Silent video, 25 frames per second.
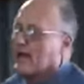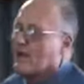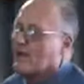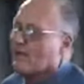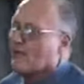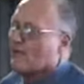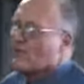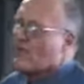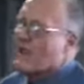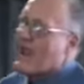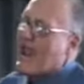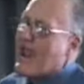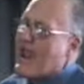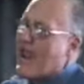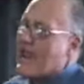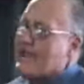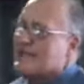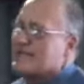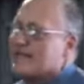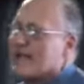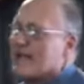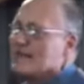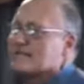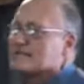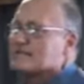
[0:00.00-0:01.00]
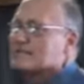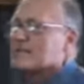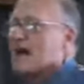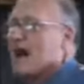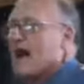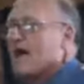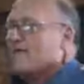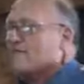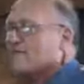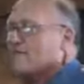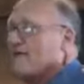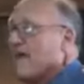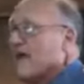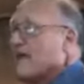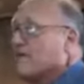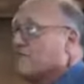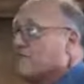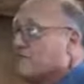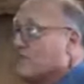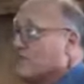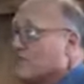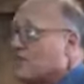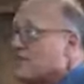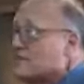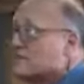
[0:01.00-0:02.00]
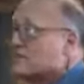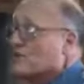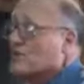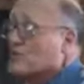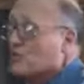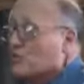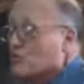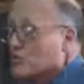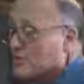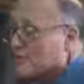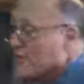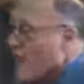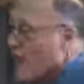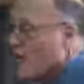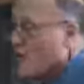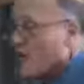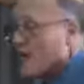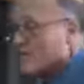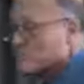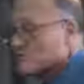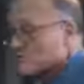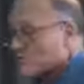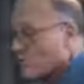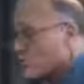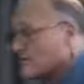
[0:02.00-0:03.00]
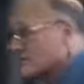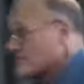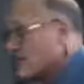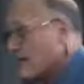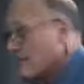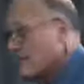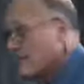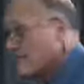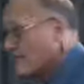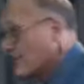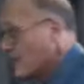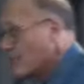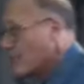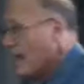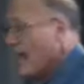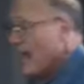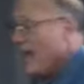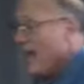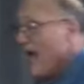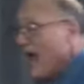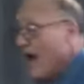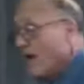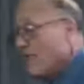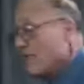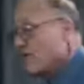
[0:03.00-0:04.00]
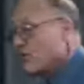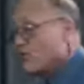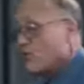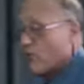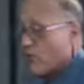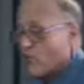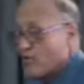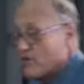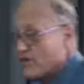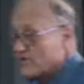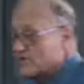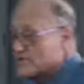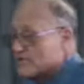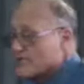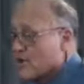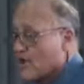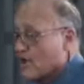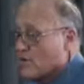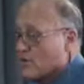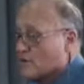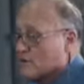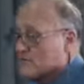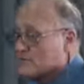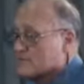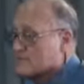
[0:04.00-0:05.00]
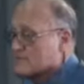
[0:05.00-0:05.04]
Great is Thy Faithfulness, and you'll know, I'm sure, some of you, how the chorus goes.